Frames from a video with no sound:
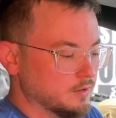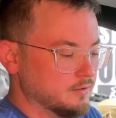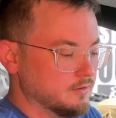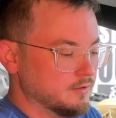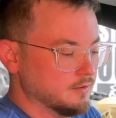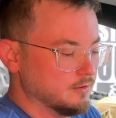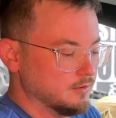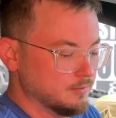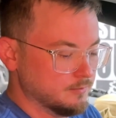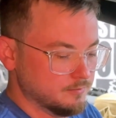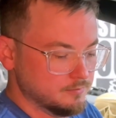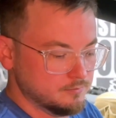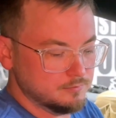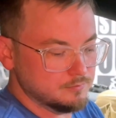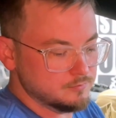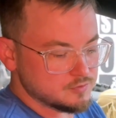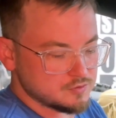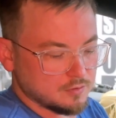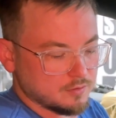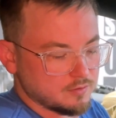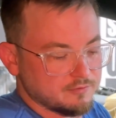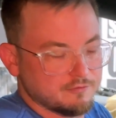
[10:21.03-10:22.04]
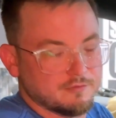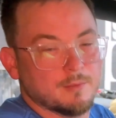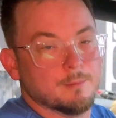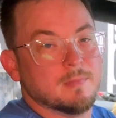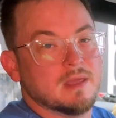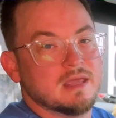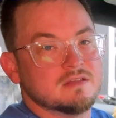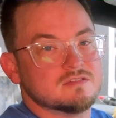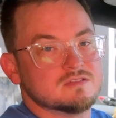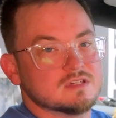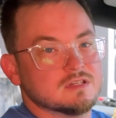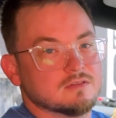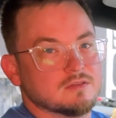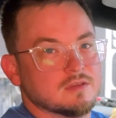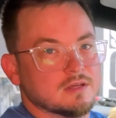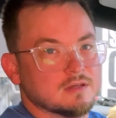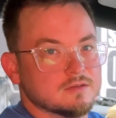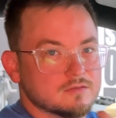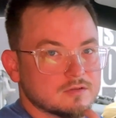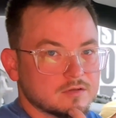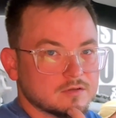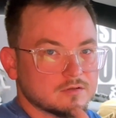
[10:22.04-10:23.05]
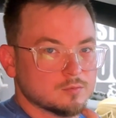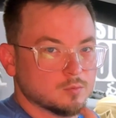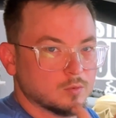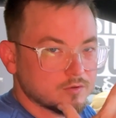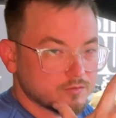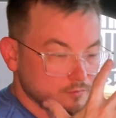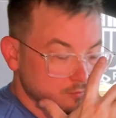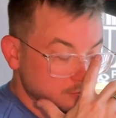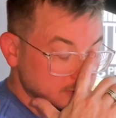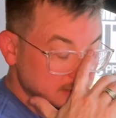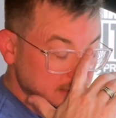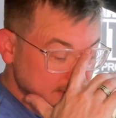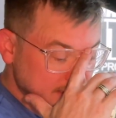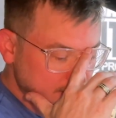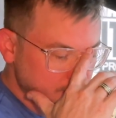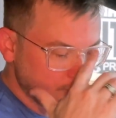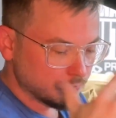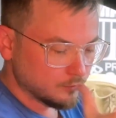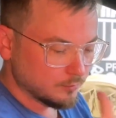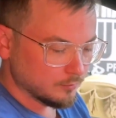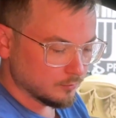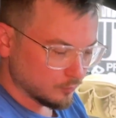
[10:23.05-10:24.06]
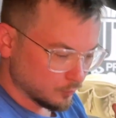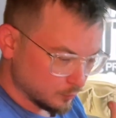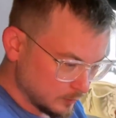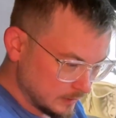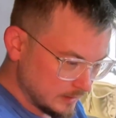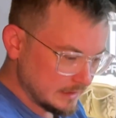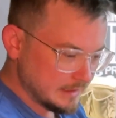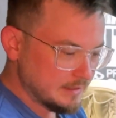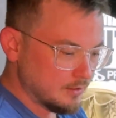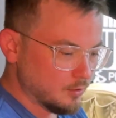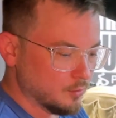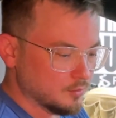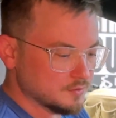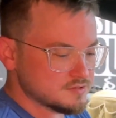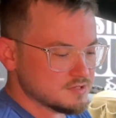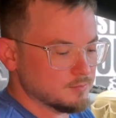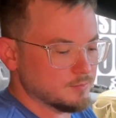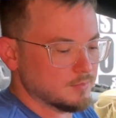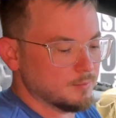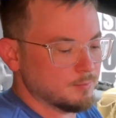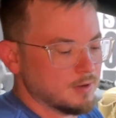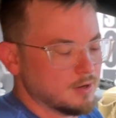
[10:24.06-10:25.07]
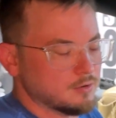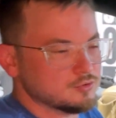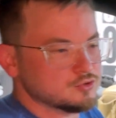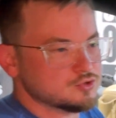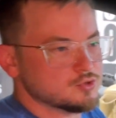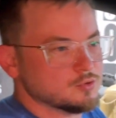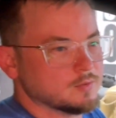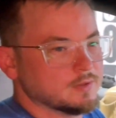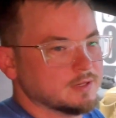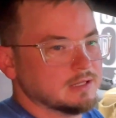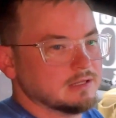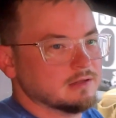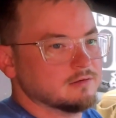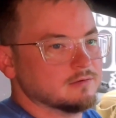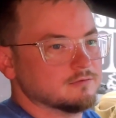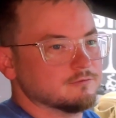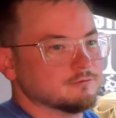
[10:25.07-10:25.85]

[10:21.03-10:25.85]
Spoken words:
of the sort of amazing things that's what's really, really awesome about Join,